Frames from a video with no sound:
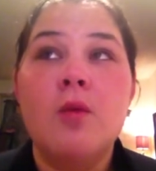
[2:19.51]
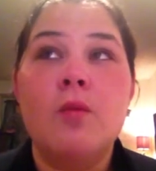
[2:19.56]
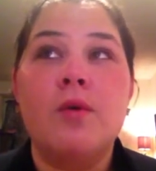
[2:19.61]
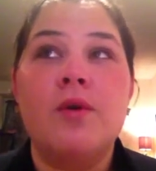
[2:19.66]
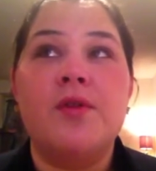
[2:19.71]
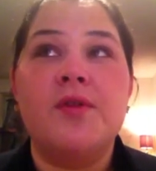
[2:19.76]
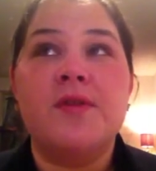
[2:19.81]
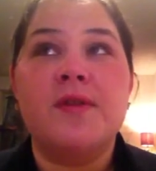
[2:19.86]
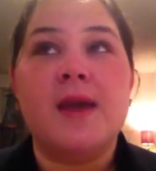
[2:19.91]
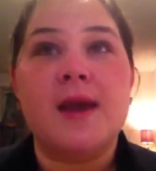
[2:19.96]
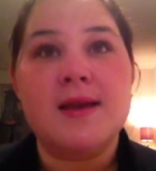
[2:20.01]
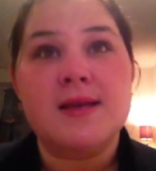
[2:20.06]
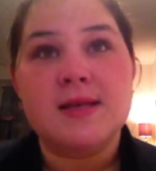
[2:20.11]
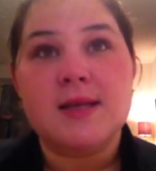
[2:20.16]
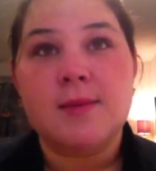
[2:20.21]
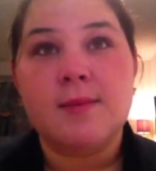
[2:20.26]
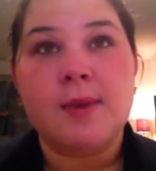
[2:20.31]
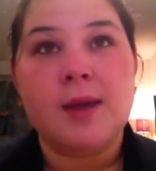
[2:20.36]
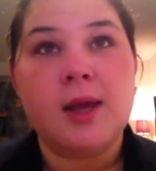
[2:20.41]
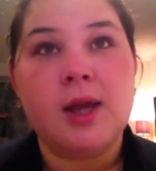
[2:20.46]
with
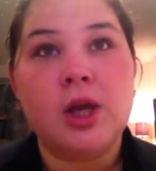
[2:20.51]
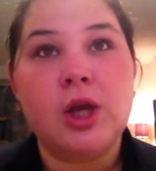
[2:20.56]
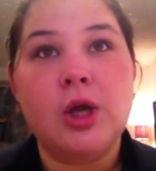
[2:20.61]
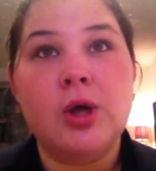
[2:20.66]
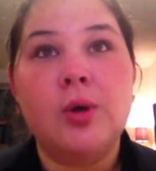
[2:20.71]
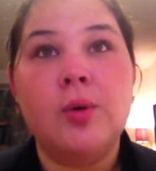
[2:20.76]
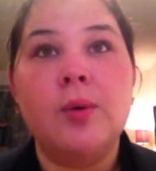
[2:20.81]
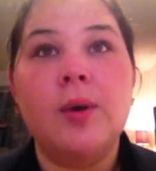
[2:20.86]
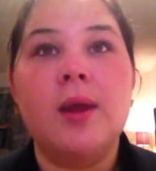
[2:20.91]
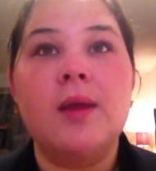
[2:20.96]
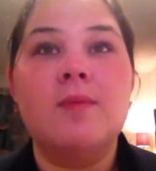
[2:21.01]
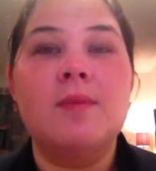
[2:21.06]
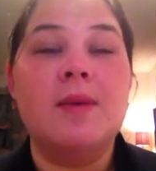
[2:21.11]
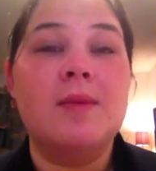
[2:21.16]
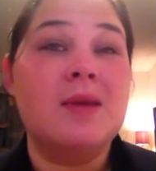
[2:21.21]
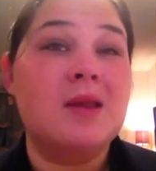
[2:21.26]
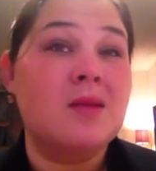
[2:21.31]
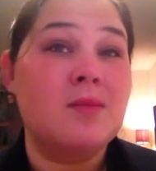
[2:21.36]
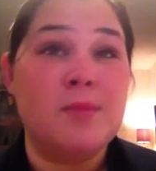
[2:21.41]
sliced tomato and maybe